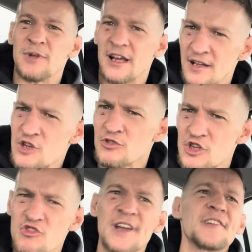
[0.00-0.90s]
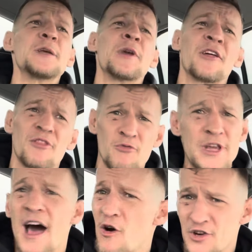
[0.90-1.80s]
Like literally, try sleeping
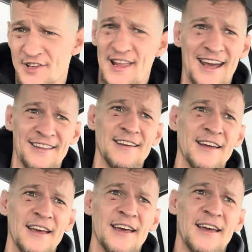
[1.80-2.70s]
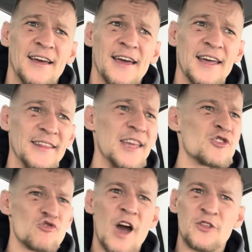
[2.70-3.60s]
3 hours a night, and
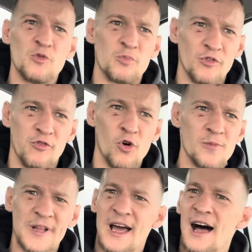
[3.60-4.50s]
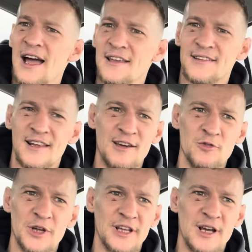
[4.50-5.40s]
then try to perform on the highest
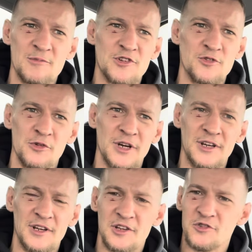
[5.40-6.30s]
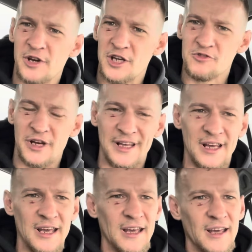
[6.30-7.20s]
level when it comes to strength
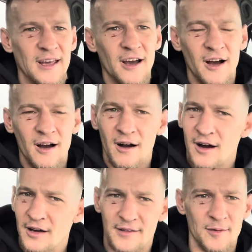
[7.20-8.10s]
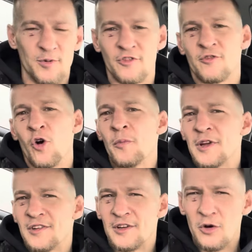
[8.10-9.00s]
training. Oh, the
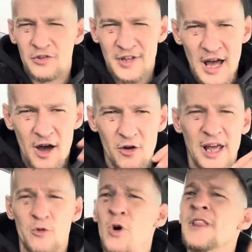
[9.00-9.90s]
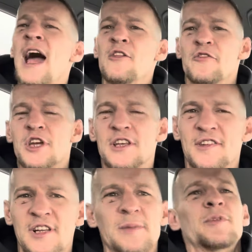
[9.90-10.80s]
performance goes down. Like 1 night of shitty
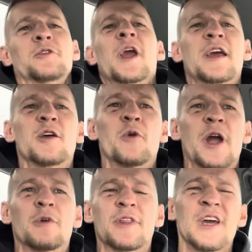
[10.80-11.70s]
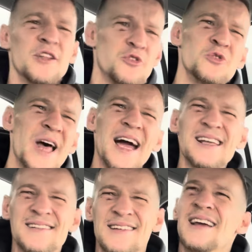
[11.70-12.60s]
sleep, you can get away with. 2
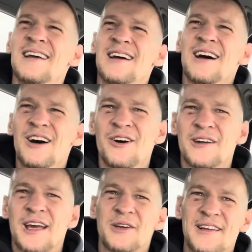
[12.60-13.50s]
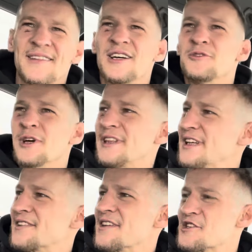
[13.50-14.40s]
nights, okay, you can still do a
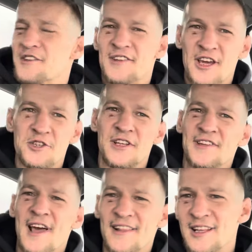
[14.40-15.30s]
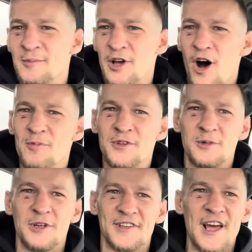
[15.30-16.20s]
decent session. It's not gonna be
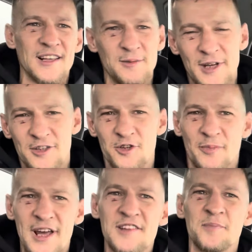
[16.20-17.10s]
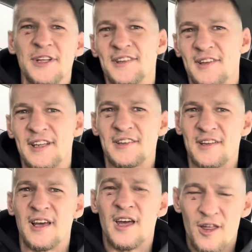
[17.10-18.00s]
optimal, it's not gonna be at your best, but it's a
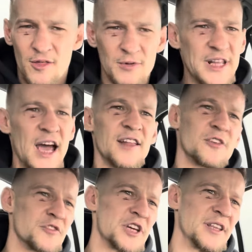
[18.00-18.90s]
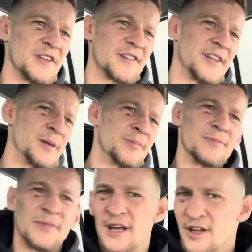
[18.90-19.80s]
decent. 3 nights of shitty sleep,
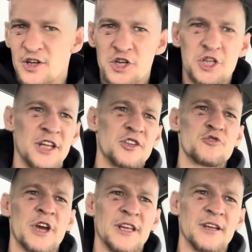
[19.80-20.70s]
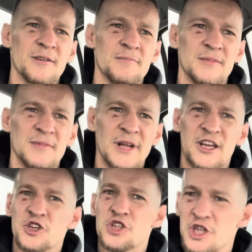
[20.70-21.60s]
shit training.
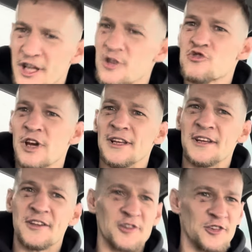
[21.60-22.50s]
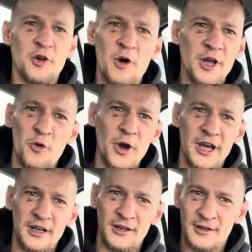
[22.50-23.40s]
Like shit training, there's no other way.